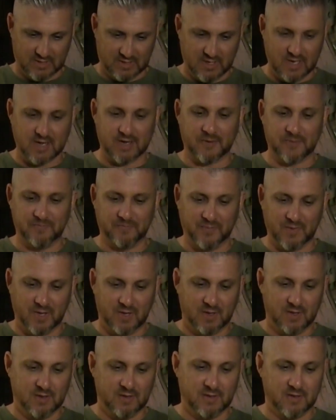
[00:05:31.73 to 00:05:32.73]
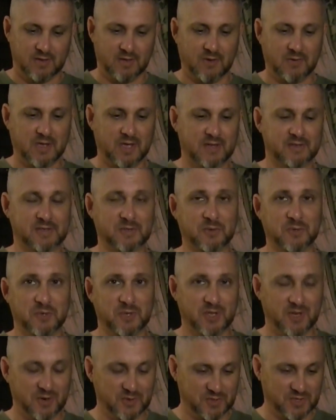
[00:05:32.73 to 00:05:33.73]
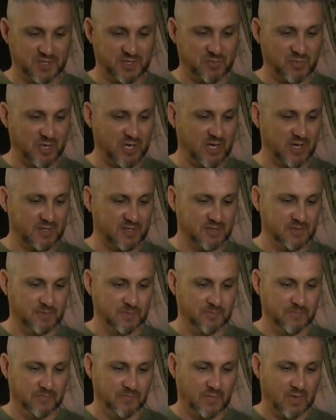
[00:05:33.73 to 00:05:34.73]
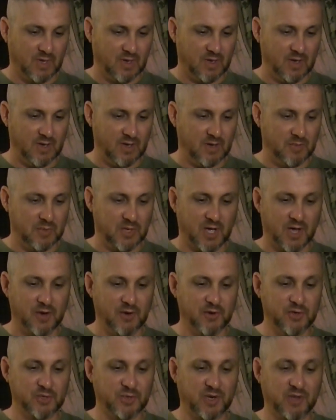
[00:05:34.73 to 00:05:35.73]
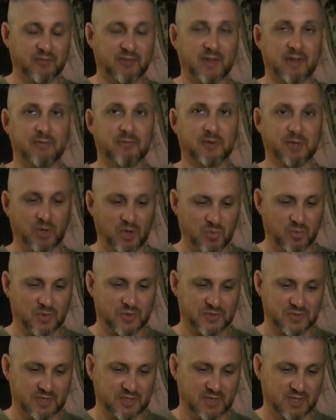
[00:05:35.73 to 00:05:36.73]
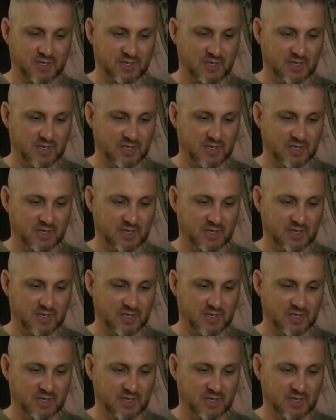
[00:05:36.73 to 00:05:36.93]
Yeah. Okay, so here's the specs. 125 lumens.